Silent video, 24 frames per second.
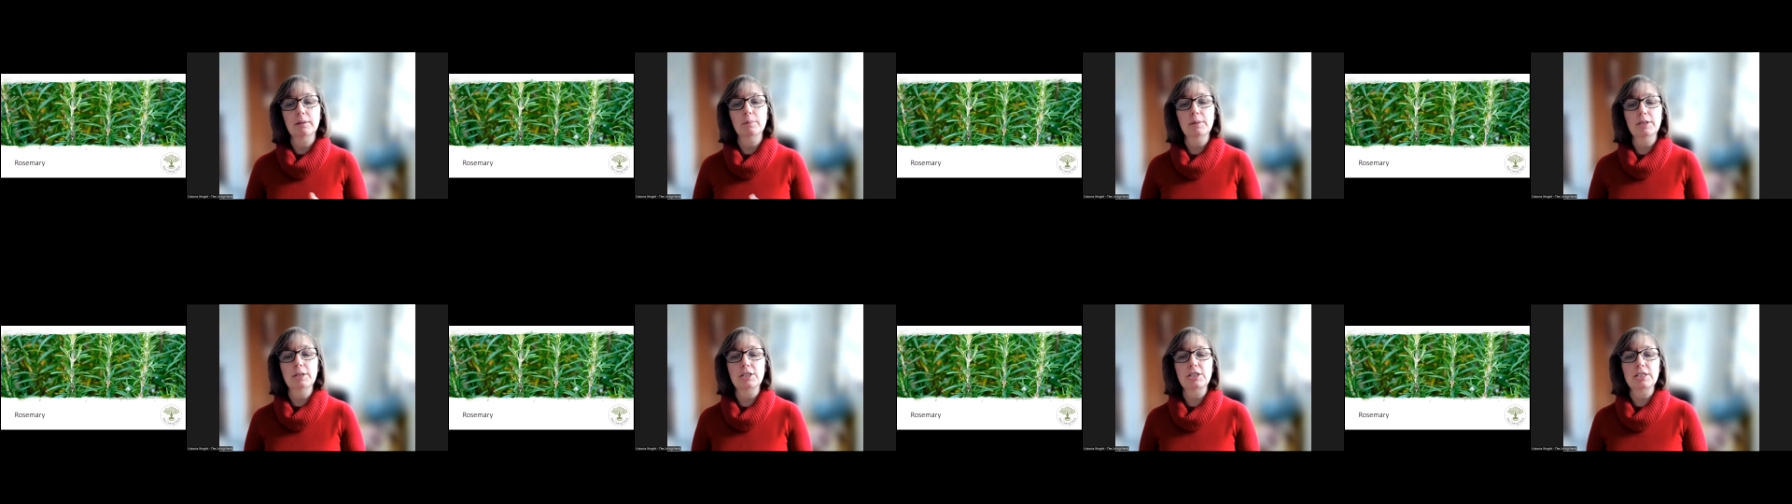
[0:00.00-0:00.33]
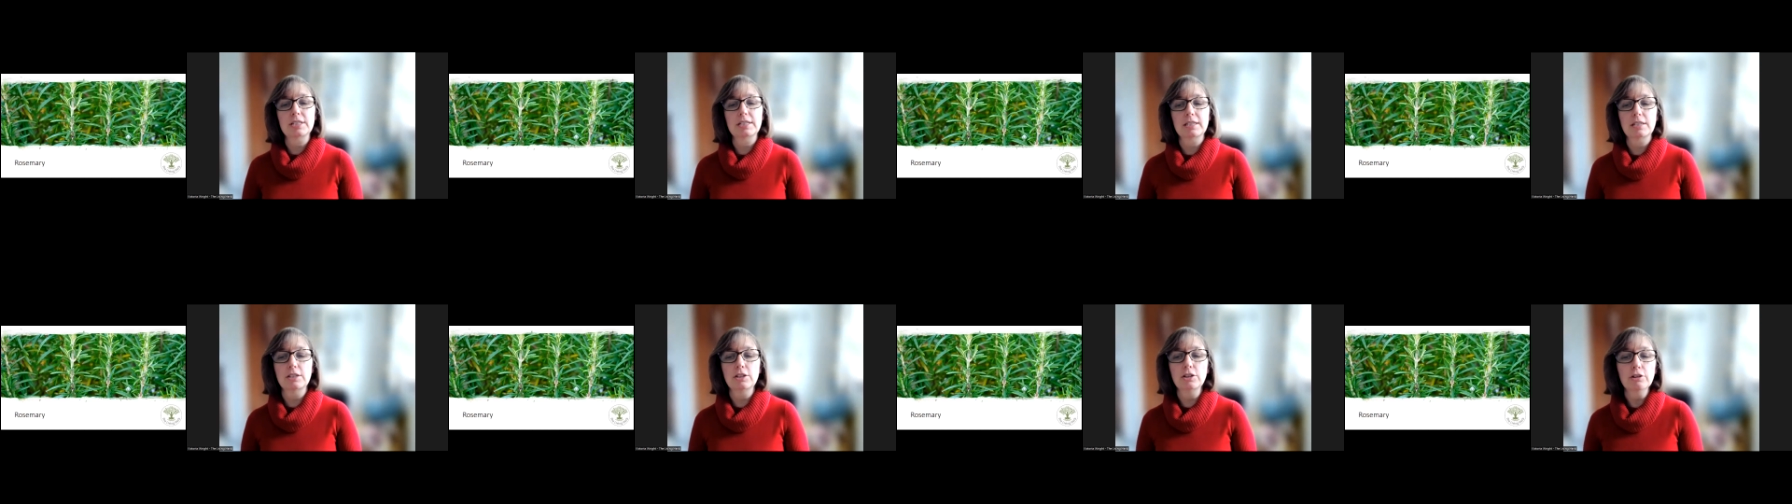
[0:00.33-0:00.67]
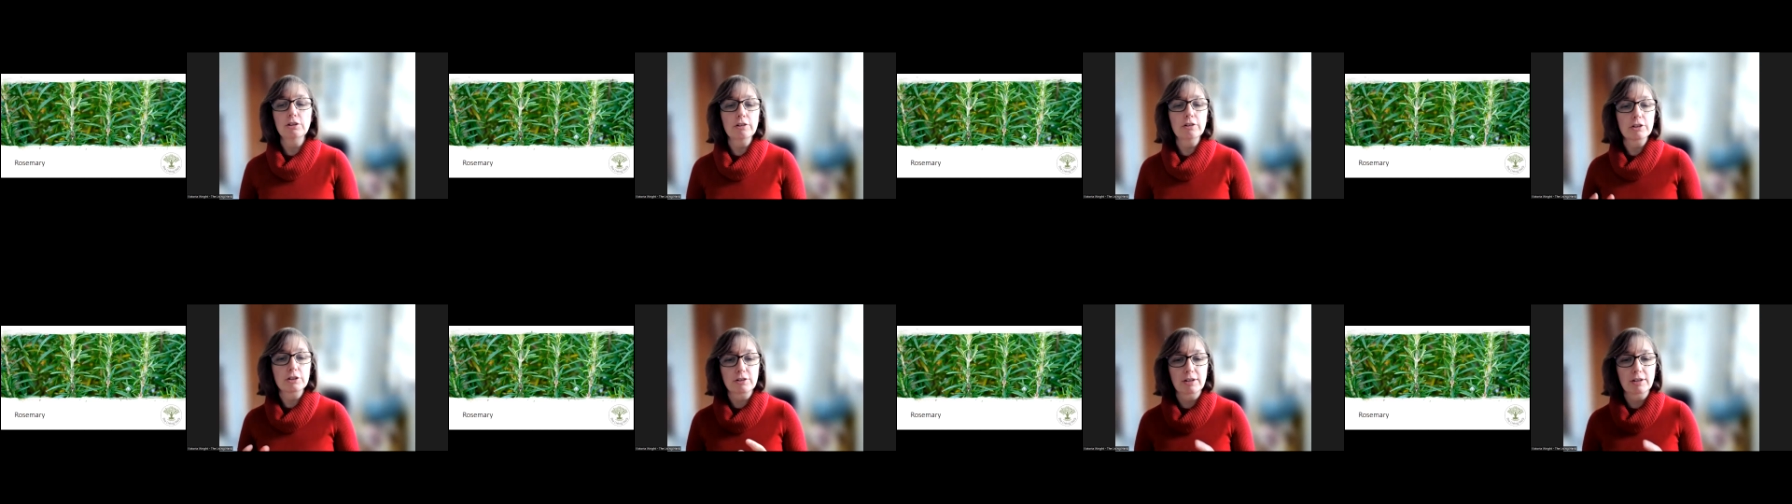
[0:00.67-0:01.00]
which is a
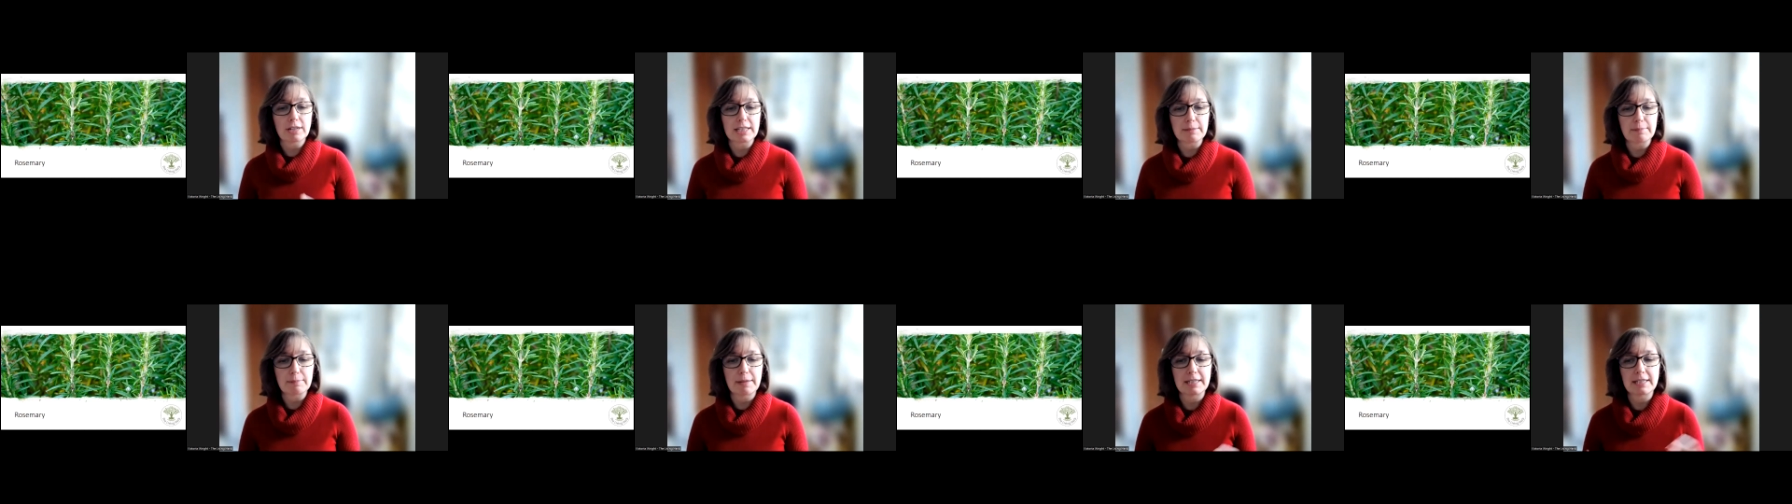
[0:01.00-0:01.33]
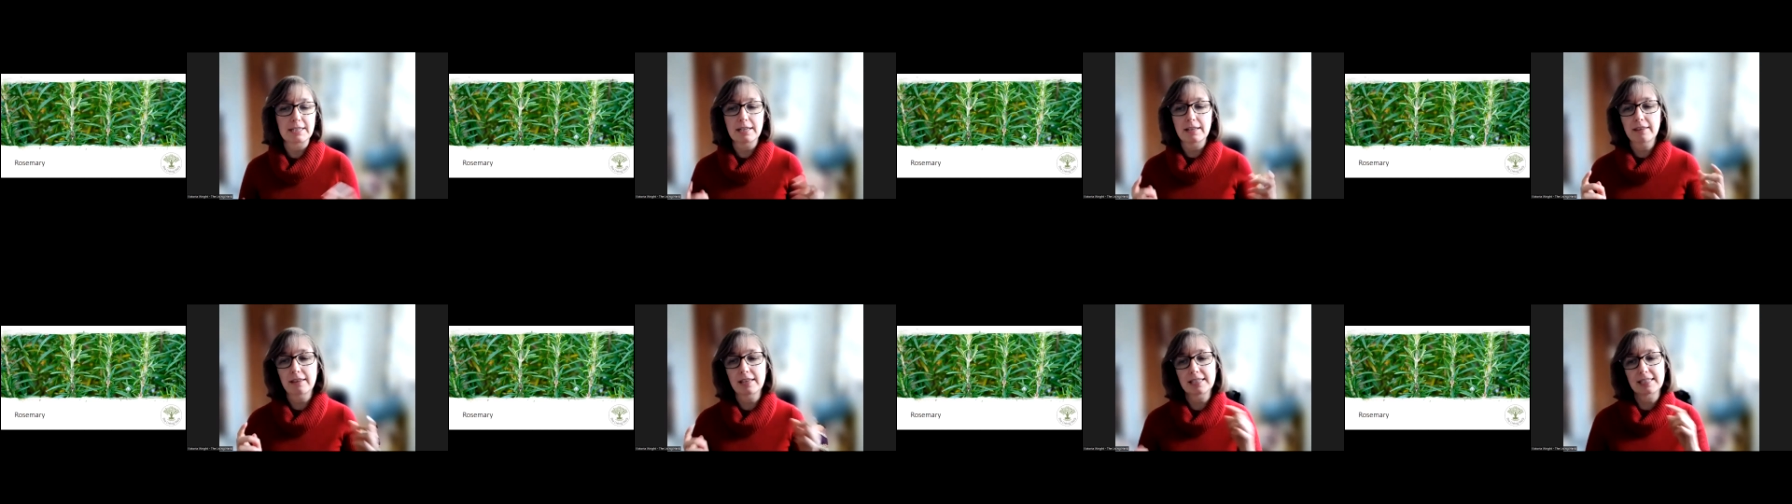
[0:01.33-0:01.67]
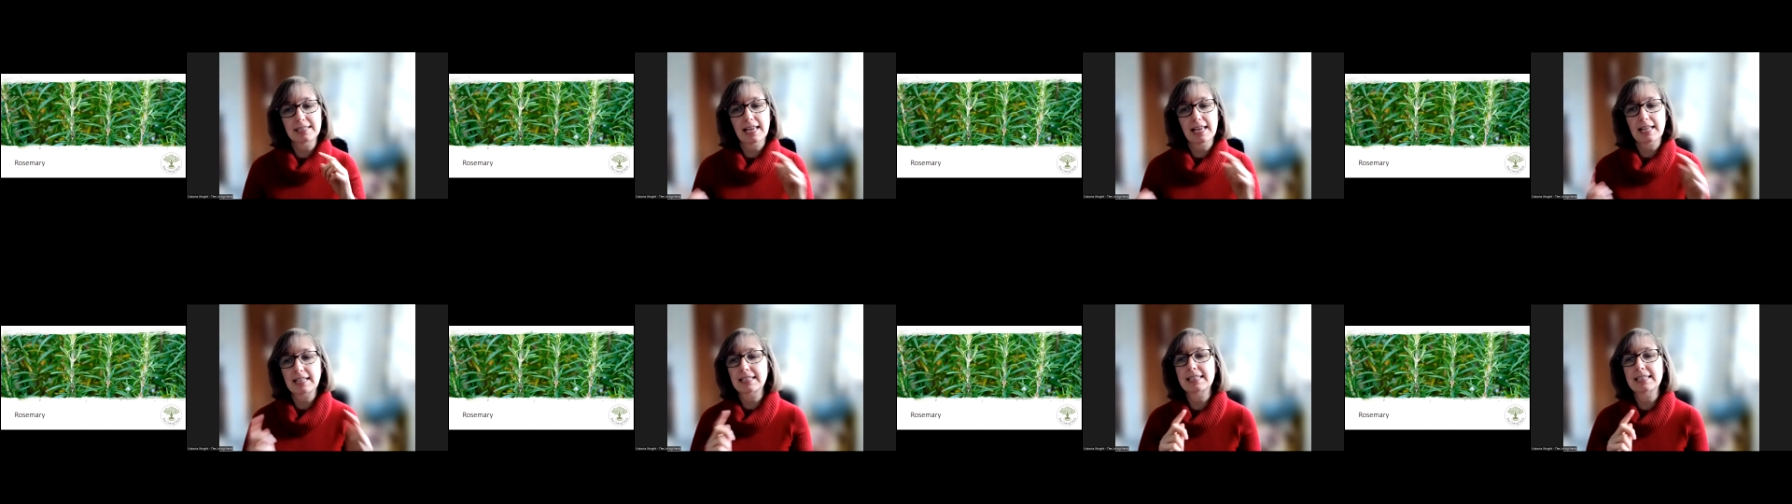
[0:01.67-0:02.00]
neurotransmitter that
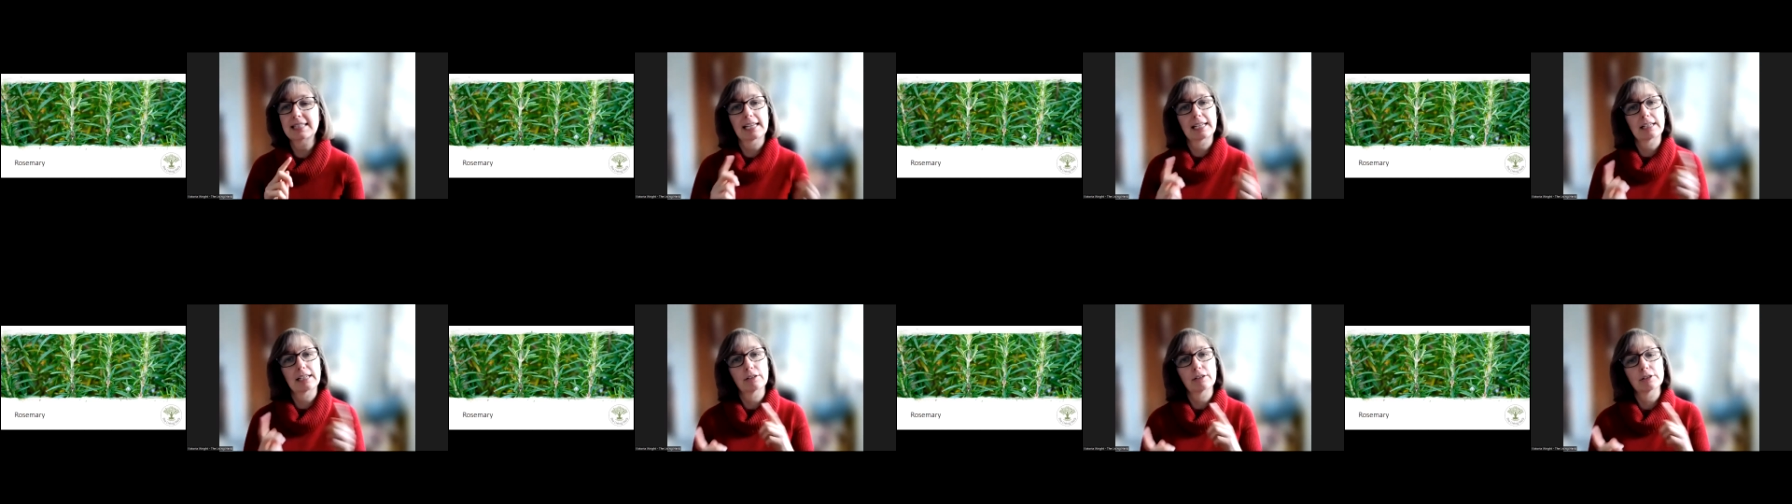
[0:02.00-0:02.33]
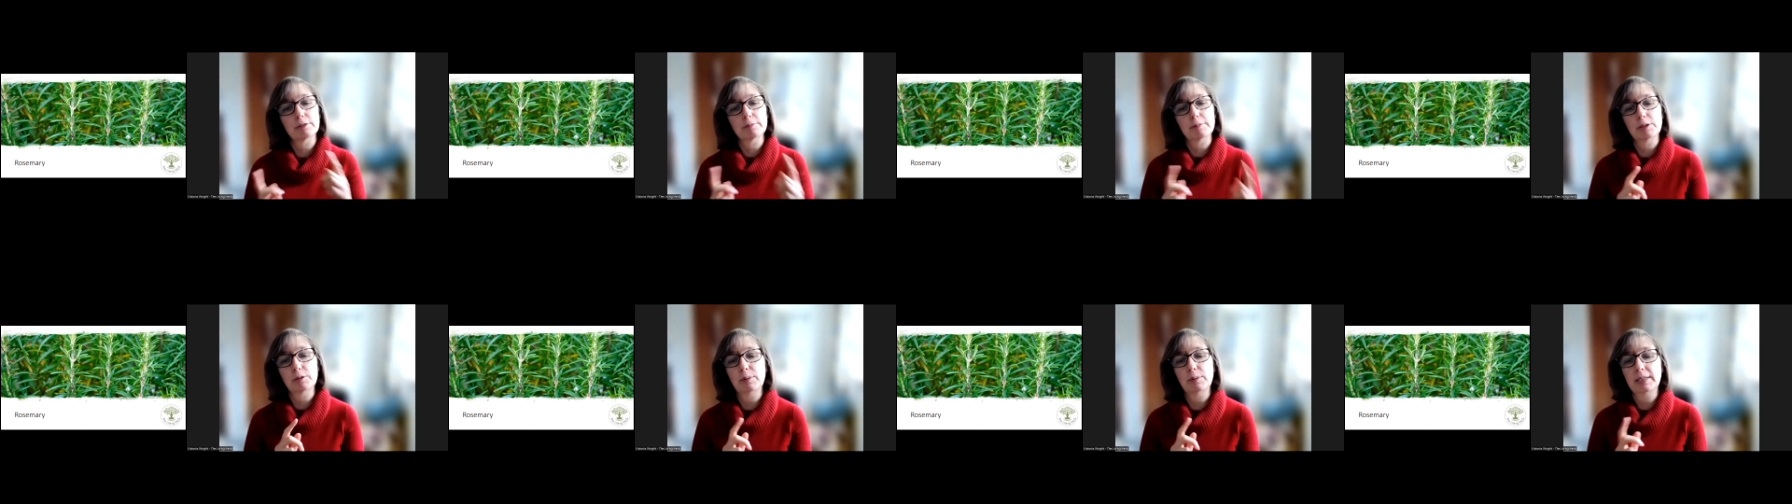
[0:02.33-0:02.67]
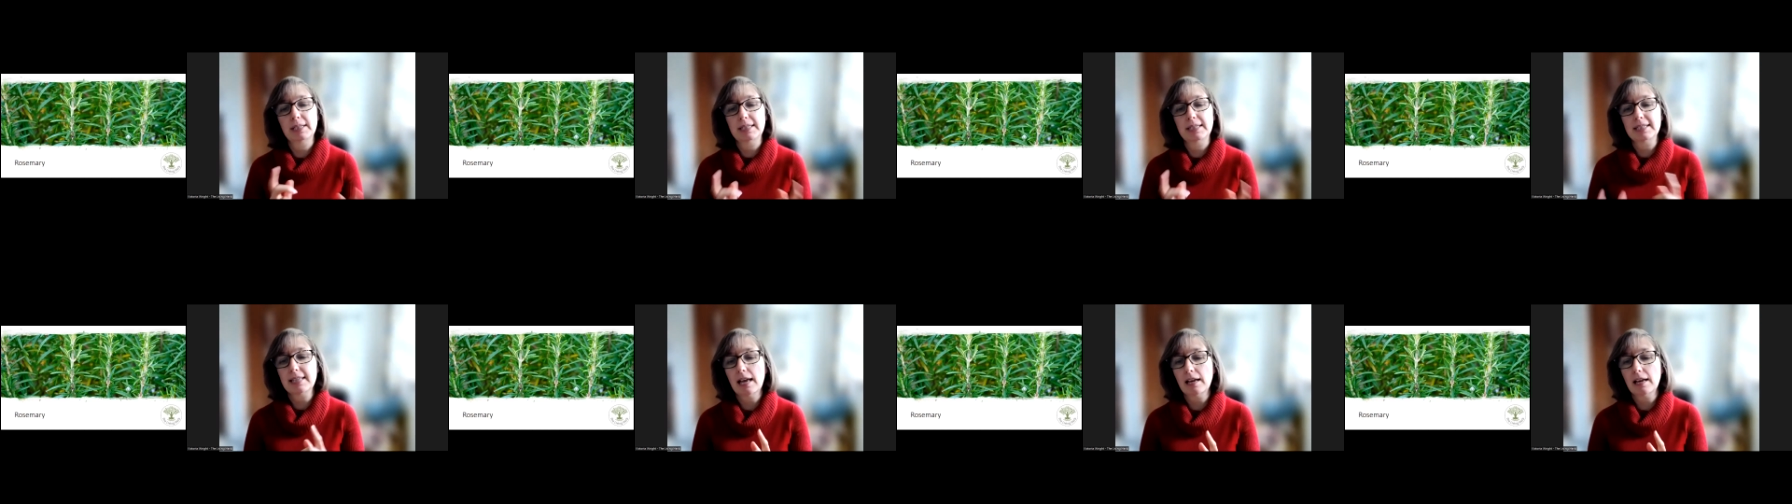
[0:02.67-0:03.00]
sends signals
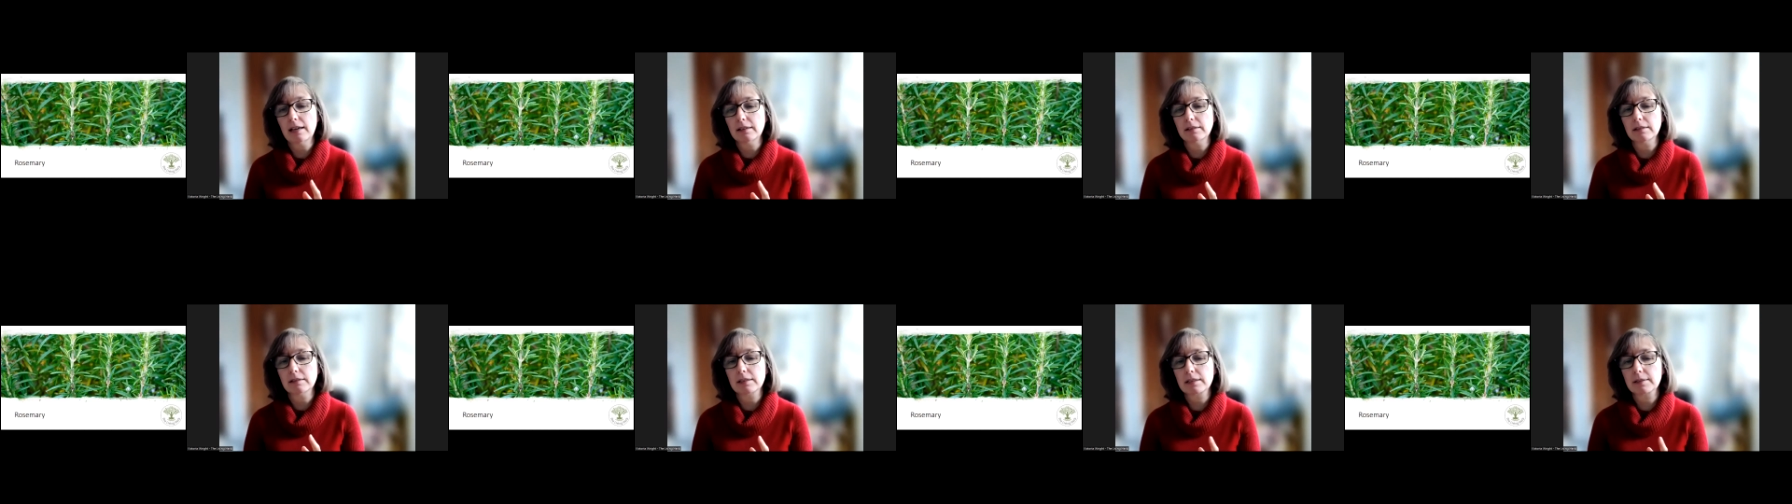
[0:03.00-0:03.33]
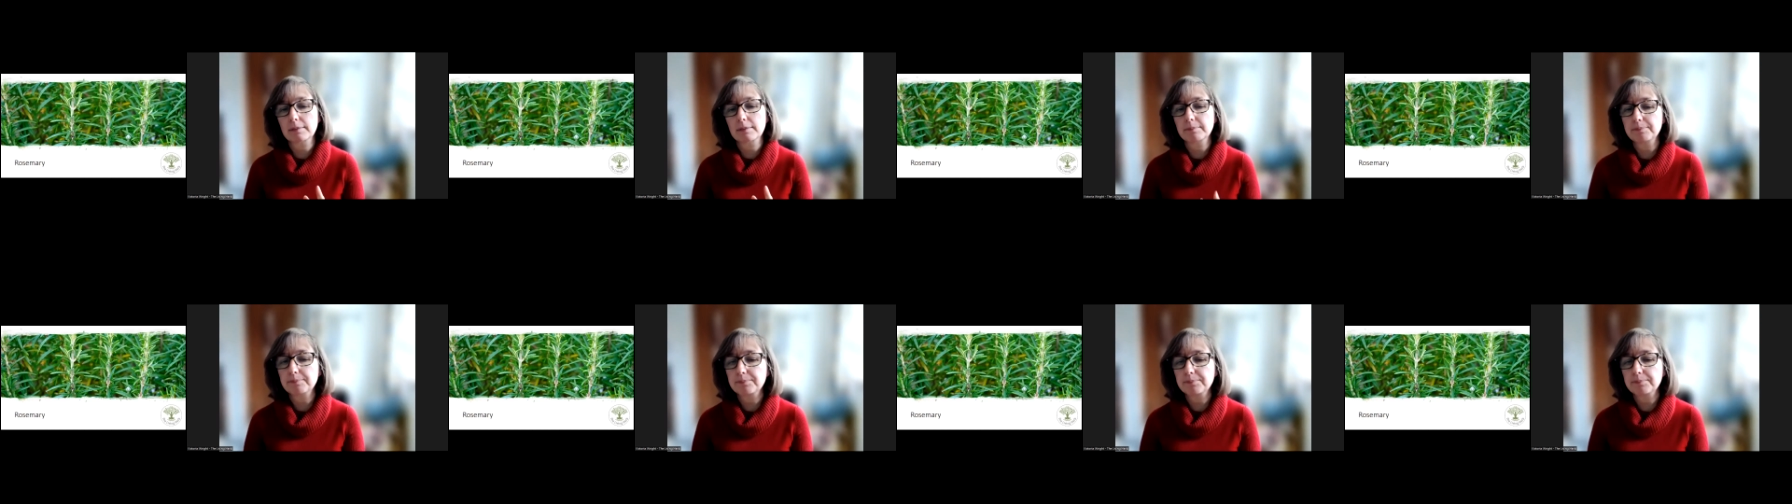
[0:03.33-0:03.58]
between cells.